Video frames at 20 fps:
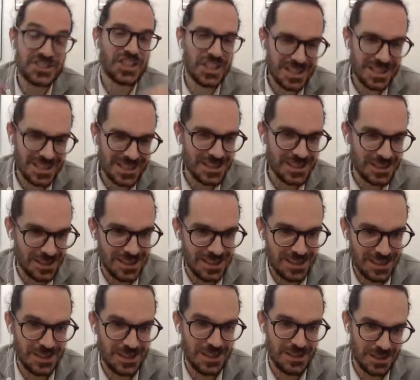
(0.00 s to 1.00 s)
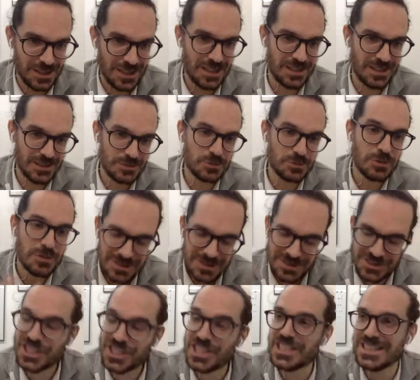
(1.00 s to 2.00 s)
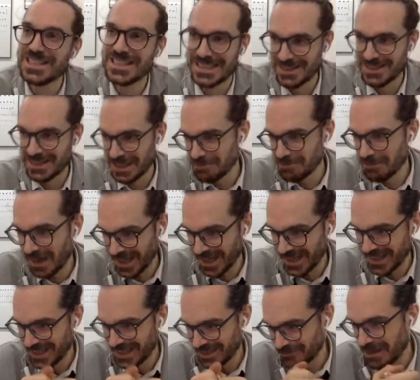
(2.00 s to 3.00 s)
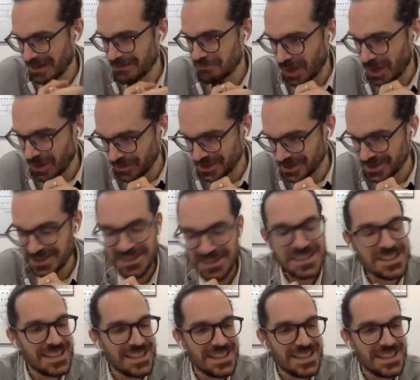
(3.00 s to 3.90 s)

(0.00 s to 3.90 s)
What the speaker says: chair, a wooden chair in my grandmother's